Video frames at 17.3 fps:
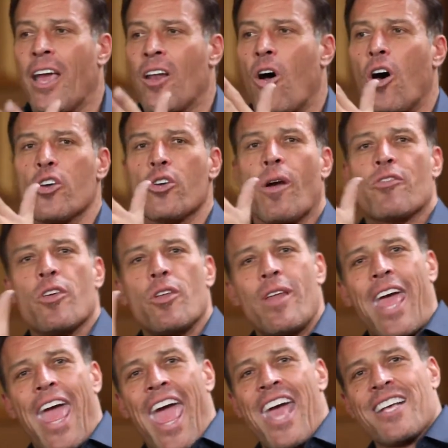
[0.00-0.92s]
And all you have to
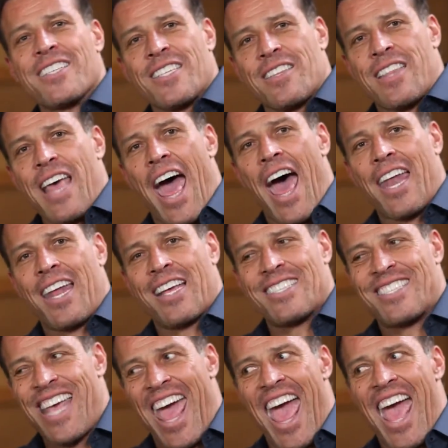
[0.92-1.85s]
do to exit that
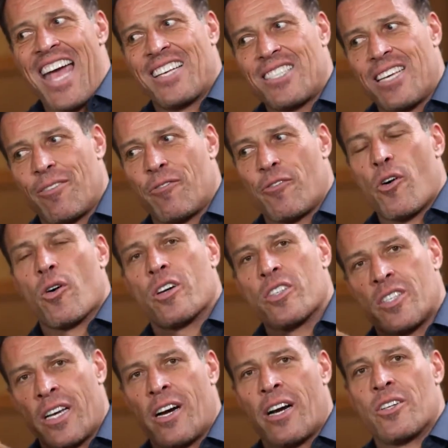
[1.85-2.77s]
is exit
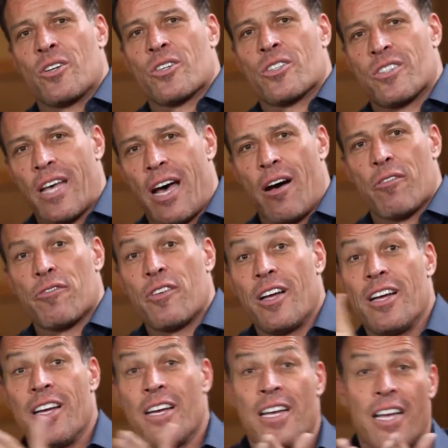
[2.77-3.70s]
focusing on yourself
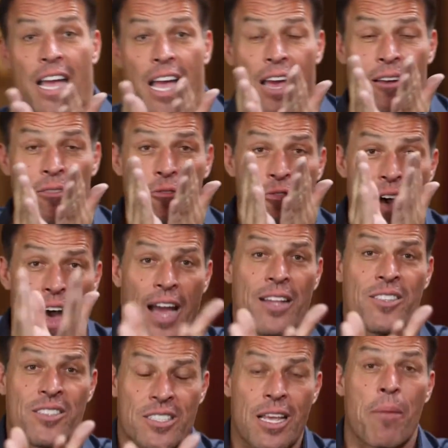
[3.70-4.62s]
and
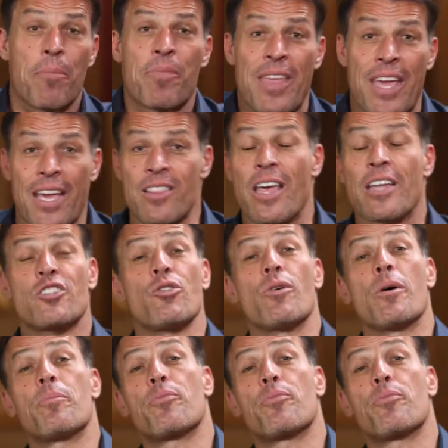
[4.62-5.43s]
find something to